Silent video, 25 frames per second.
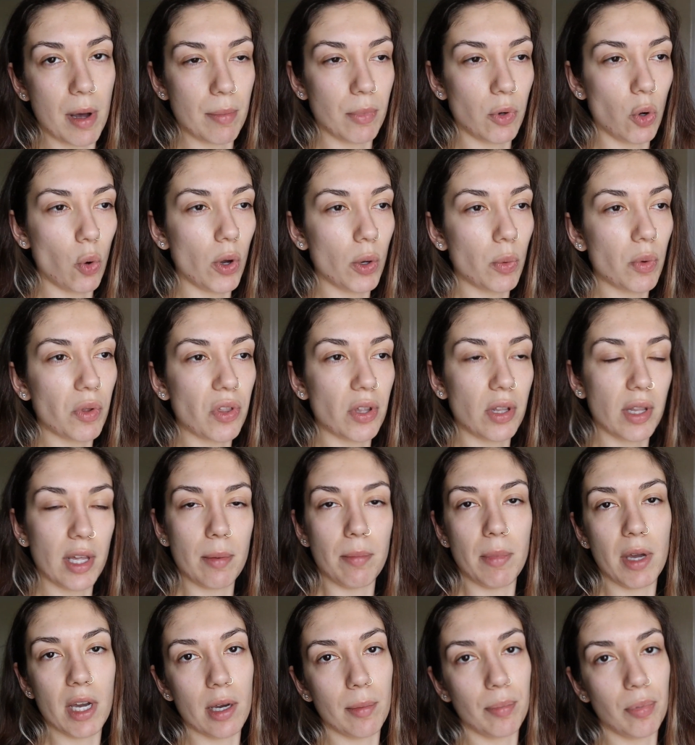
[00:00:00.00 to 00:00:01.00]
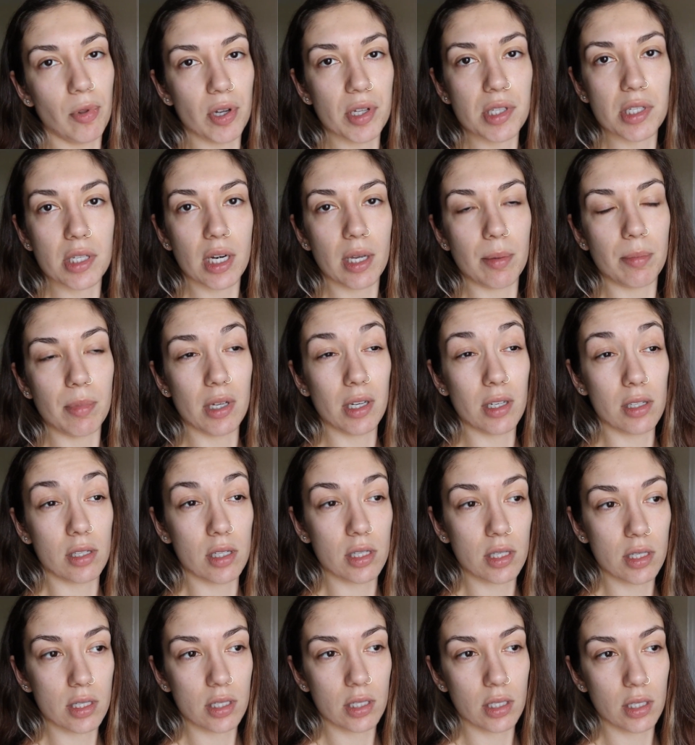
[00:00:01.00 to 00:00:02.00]
I'm going with a light makeup look today because
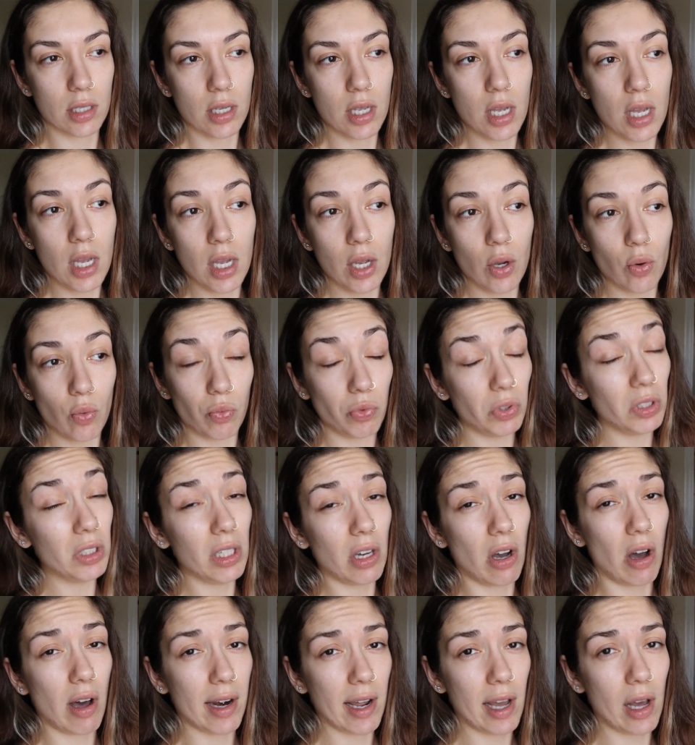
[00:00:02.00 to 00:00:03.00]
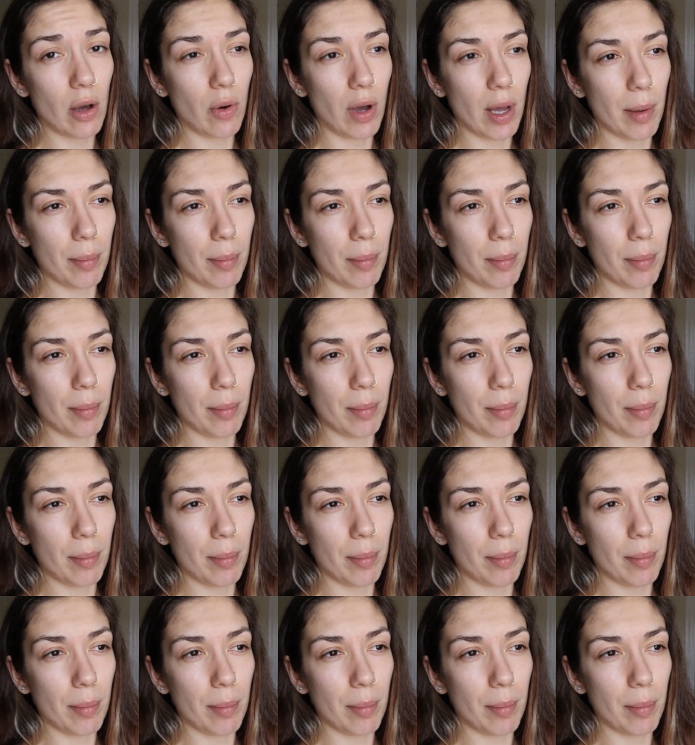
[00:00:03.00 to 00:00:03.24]
it's really hot out.